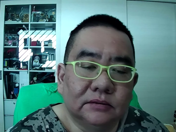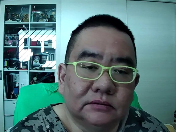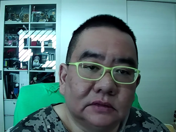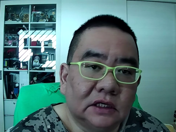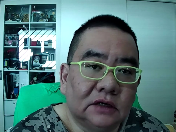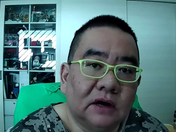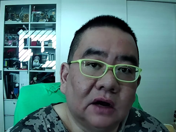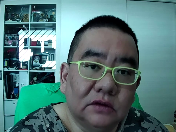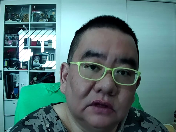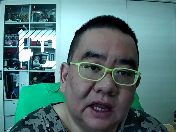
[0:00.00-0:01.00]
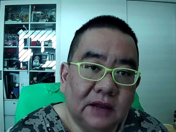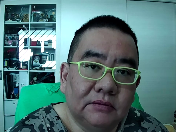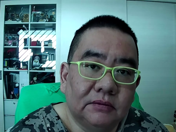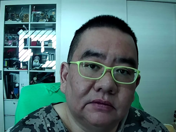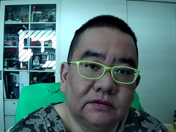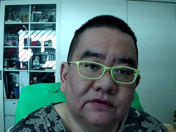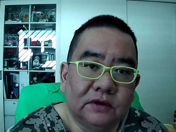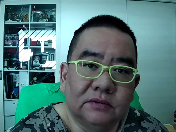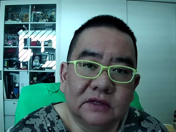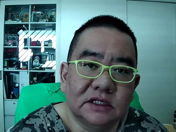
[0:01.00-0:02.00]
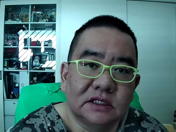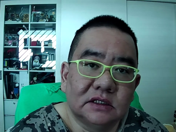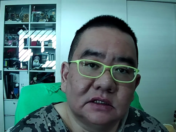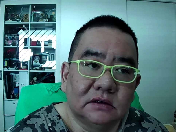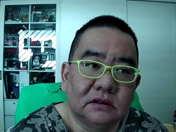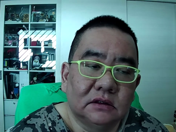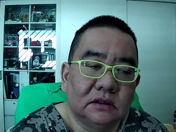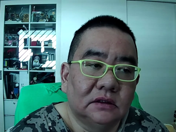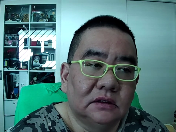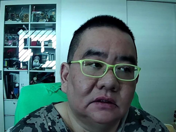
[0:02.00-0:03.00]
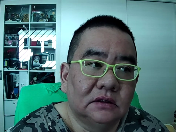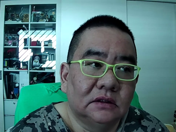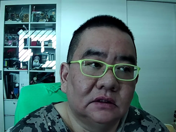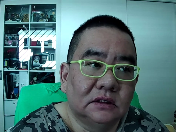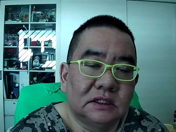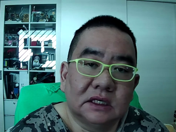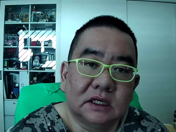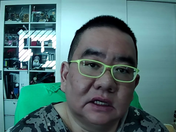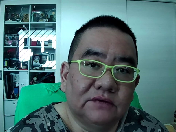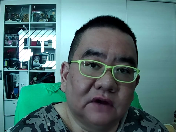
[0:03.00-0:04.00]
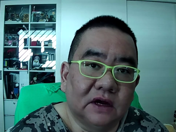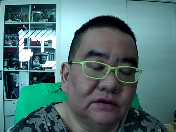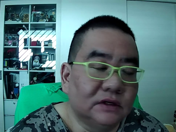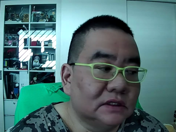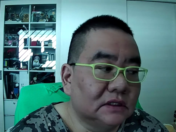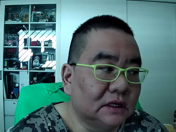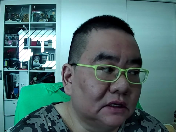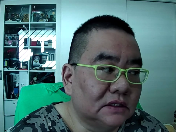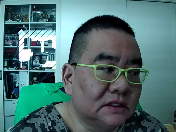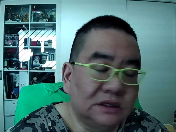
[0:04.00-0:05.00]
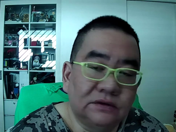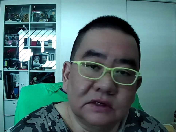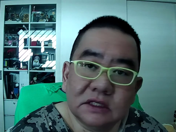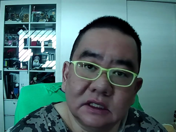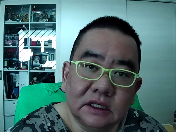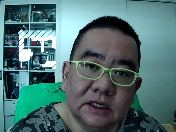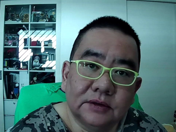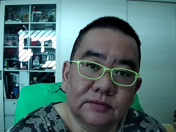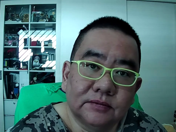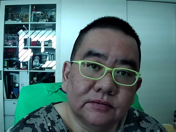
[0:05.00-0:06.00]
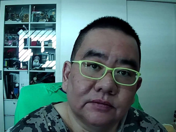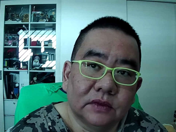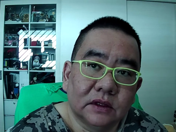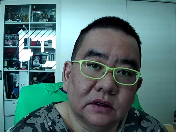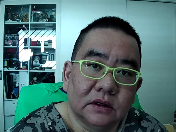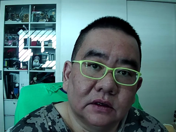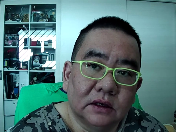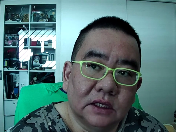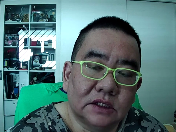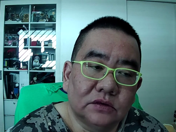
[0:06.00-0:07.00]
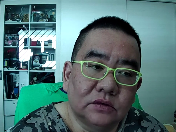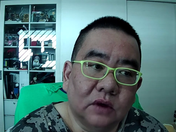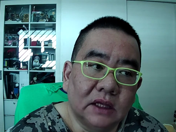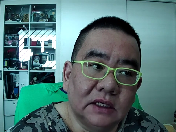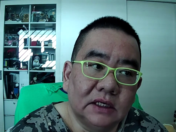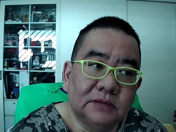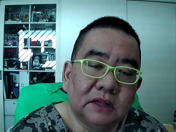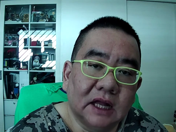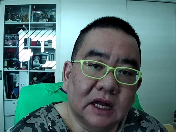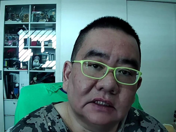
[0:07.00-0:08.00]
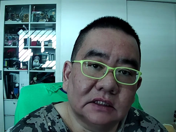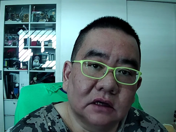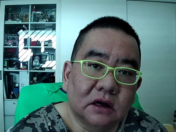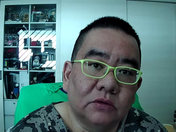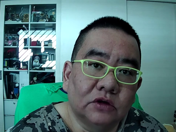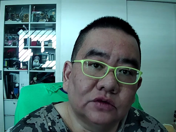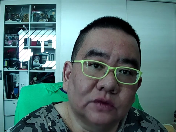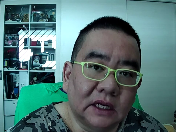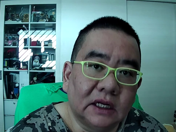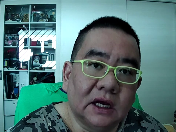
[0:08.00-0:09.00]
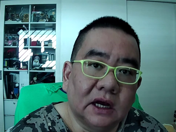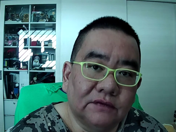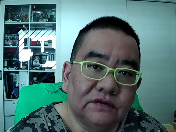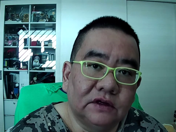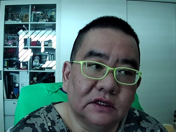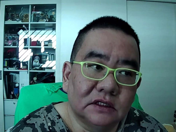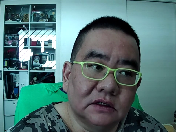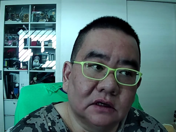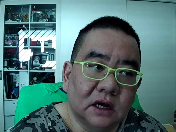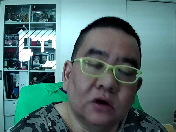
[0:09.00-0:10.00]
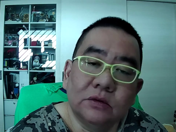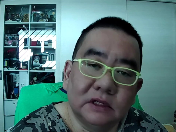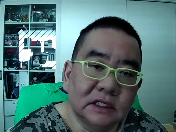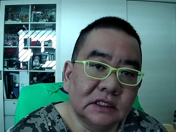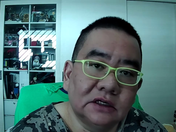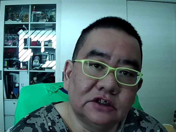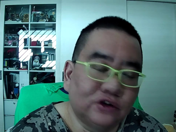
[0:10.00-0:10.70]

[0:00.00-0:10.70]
around them from this sickening virus. Like, seriously. It's 1 year plus, almost 1.5 years. I hope it doesn't drag